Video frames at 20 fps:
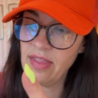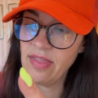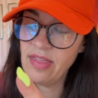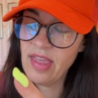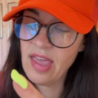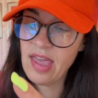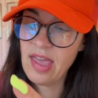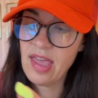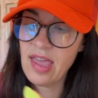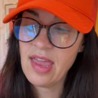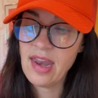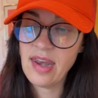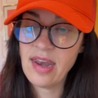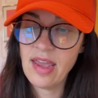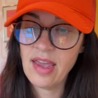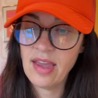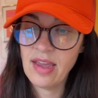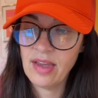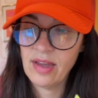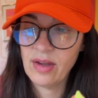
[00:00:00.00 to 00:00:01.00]
And
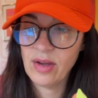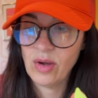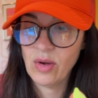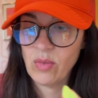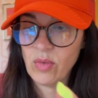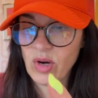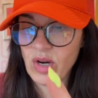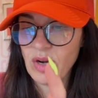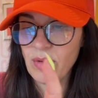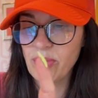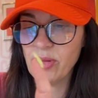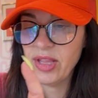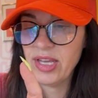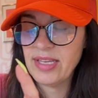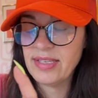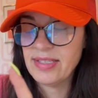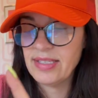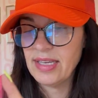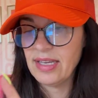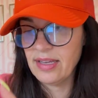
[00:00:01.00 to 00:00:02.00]
then we're gonna
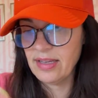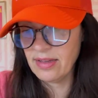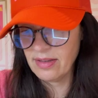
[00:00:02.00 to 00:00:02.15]
place